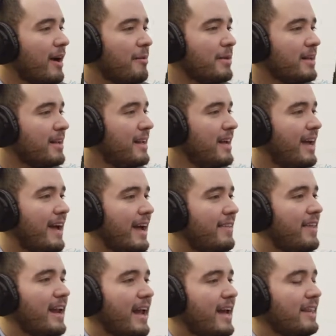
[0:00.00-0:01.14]
I mean, had
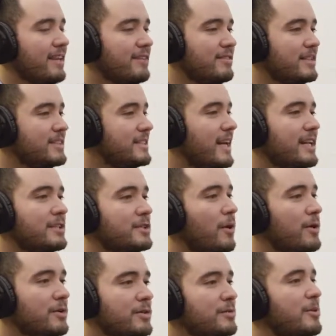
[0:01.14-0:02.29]
that aunt lived in San
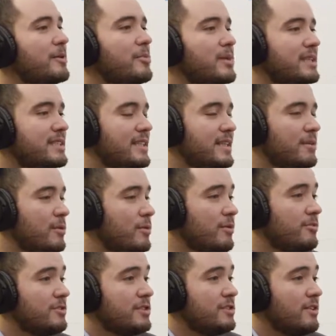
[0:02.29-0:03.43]
Antonio or some other big city, we would
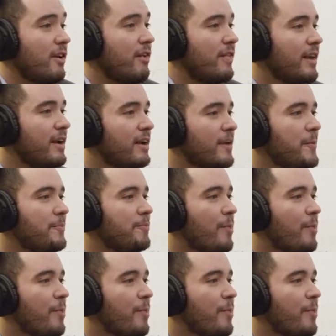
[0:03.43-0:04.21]
have just gone there.